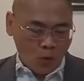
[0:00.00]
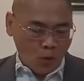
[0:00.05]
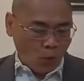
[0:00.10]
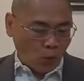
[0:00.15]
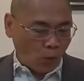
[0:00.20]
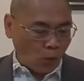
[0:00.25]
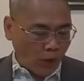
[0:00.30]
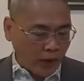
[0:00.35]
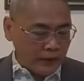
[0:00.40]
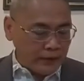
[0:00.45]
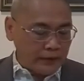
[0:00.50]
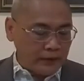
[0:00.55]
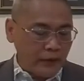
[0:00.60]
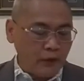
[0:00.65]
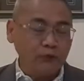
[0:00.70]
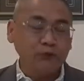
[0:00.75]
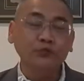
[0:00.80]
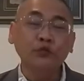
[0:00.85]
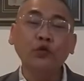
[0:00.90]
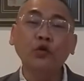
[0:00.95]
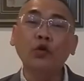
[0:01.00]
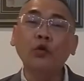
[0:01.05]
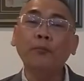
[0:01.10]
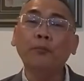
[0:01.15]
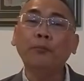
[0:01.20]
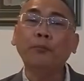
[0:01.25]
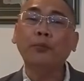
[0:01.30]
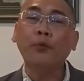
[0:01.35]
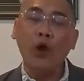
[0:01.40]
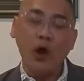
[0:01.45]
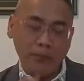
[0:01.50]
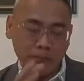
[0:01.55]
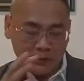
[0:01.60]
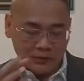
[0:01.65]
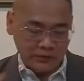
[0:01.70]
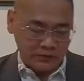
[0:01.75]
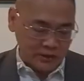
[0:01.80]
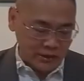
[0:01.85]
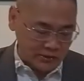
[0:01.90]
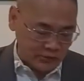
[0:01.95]
Wonderful
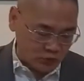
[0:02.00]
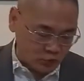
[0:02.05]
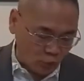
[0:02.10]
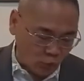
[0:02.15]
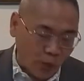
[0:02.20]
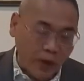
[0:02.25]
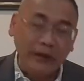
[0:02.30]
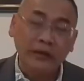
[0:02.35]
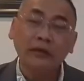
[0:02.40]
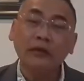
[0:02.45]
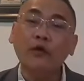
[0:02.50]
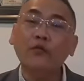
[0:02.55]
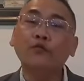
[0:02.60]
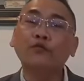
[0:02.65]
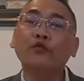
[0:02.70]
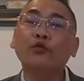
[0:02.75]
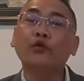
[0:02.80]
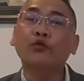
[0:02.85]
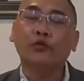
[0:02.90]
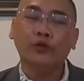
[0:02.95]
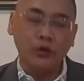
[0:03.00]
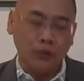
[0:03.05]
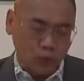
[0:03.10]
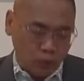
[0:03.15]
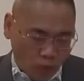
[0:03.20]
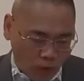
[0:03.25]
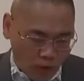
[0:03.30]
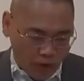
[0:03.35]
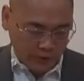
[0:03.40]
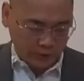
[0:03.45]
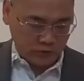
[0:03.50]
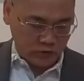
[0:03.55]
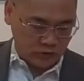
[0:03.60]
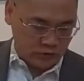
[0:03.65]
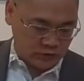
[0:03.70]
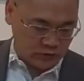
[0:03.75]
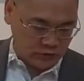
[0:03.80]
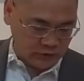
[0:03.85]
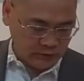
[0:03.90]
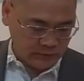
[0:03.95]
promises, wonderful
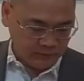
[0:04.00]
rewards